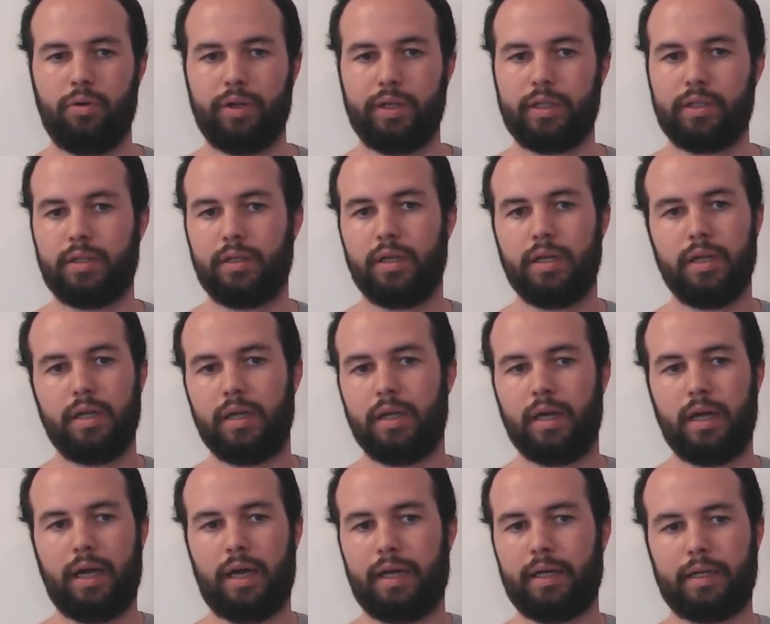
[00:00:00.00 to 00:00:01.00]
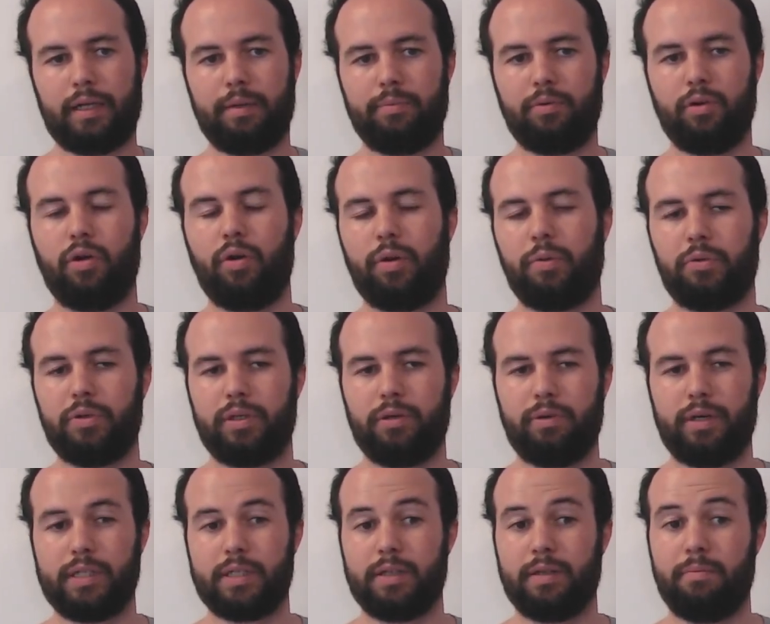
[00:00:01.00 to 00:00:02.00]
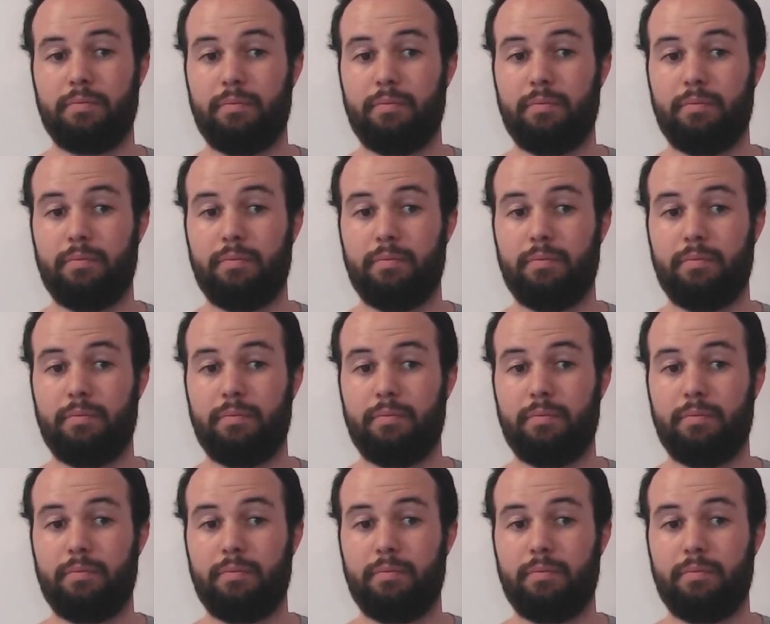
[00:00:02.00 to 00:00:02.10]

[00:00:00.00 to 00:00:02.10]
it, and keep going with the rest.